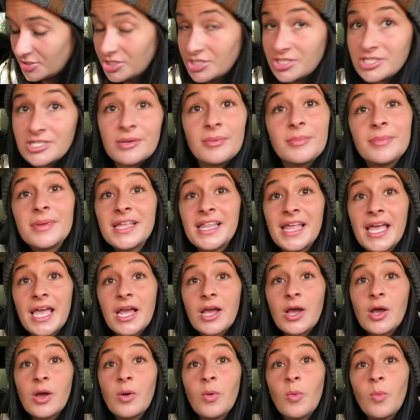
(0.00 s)
She's gonna be
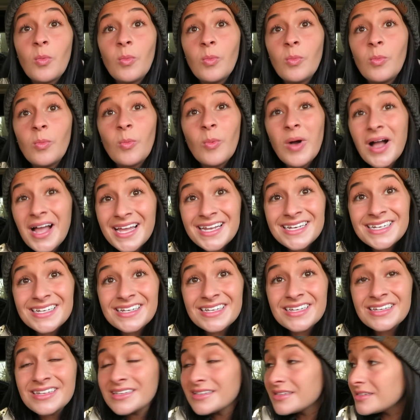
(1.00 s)
like, what?
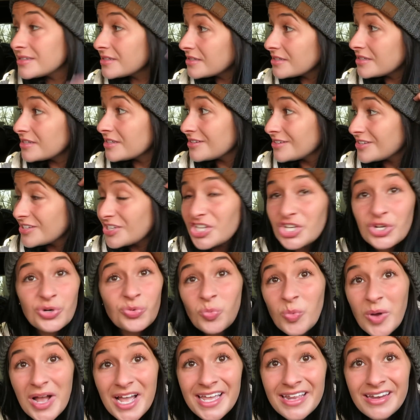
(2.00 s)
You're
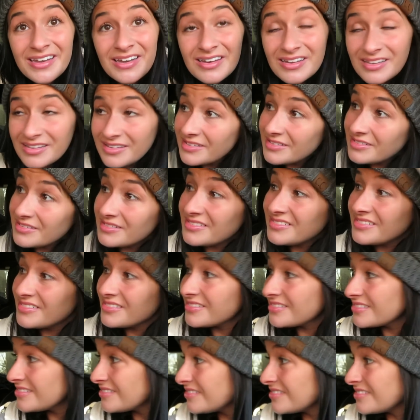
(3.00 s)
what?
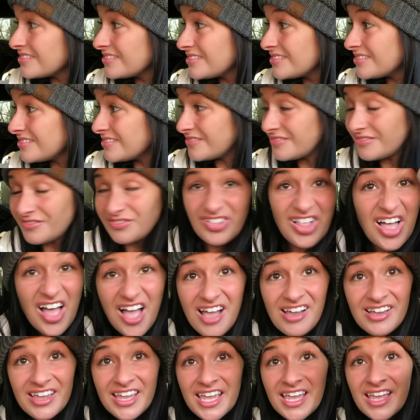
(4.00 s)

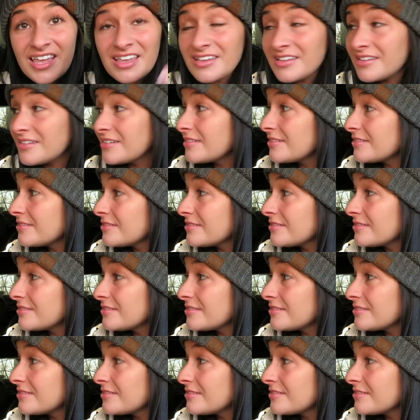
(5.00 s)
Vlogging?